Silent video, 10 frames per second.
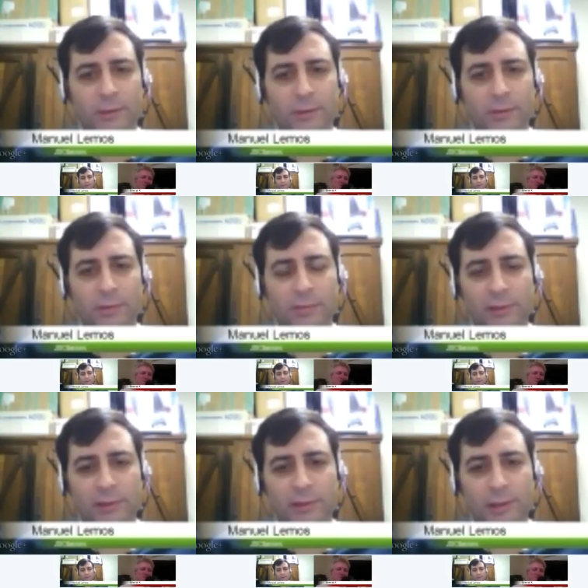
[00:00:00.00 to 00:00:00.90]
the
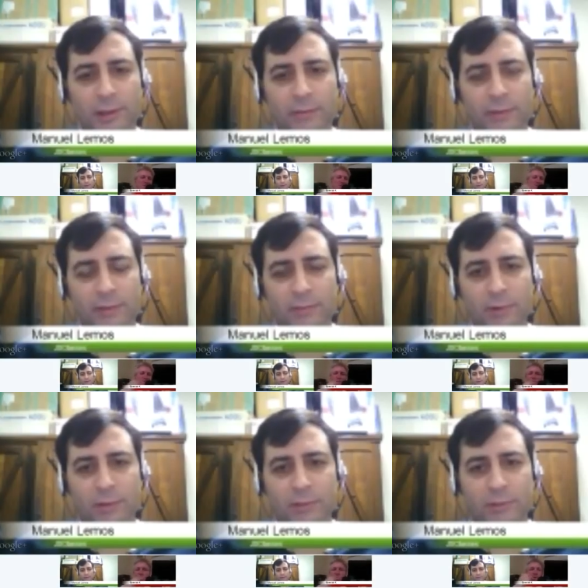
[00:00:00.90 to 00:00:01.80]
usability of these
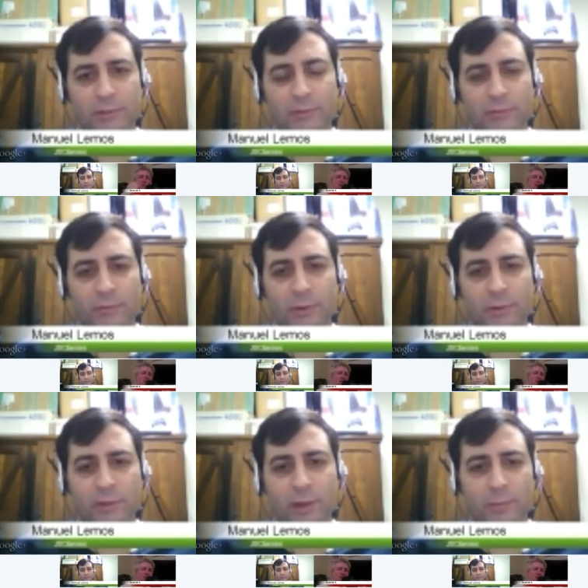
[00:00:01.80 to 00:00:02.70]
browsers, even for
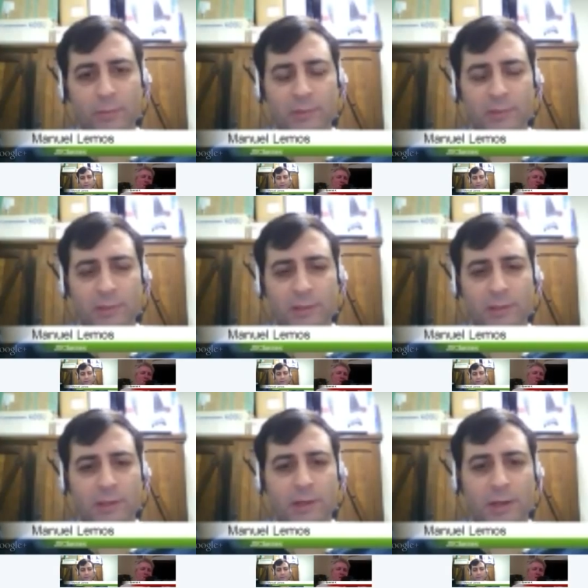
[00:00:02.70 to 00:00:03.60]
developers, is
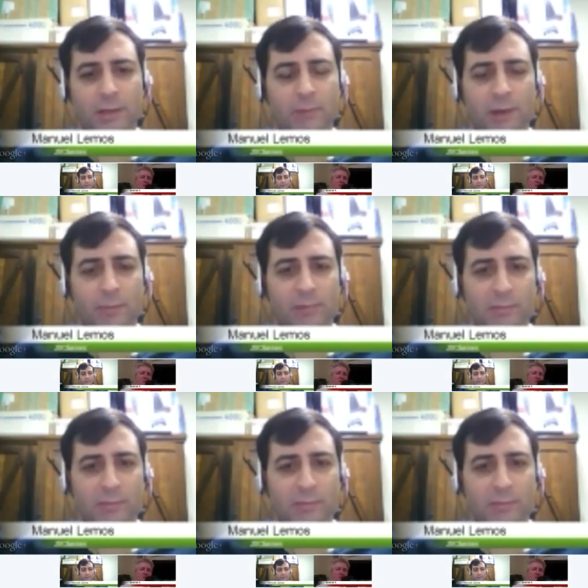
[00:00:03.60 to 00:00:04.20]
getting a nightmare